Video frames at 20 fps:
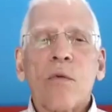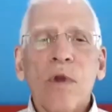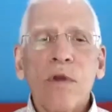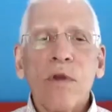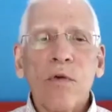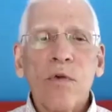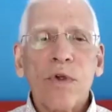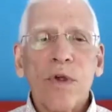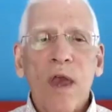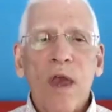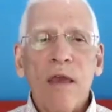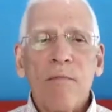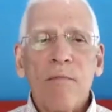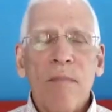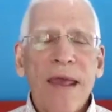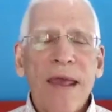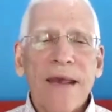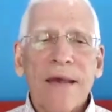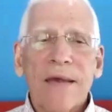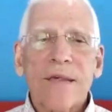you say
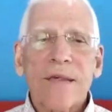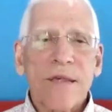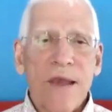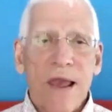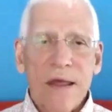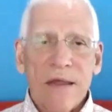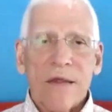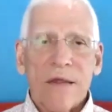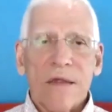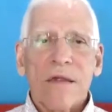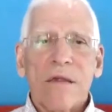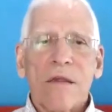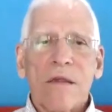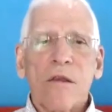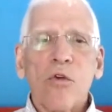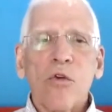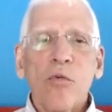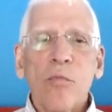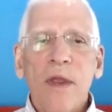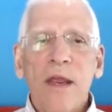make sense,
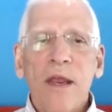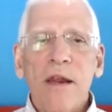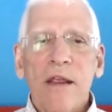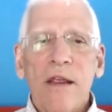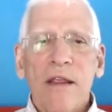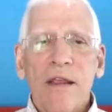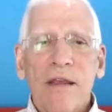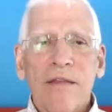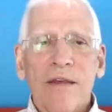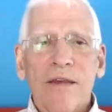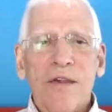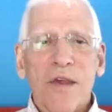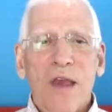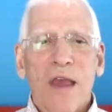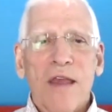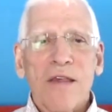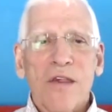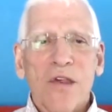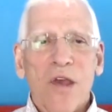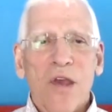do you mean it in the
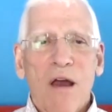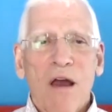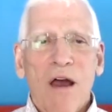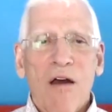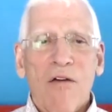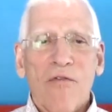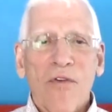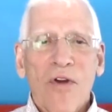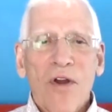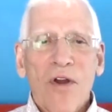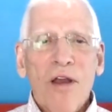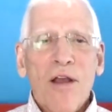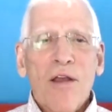sense of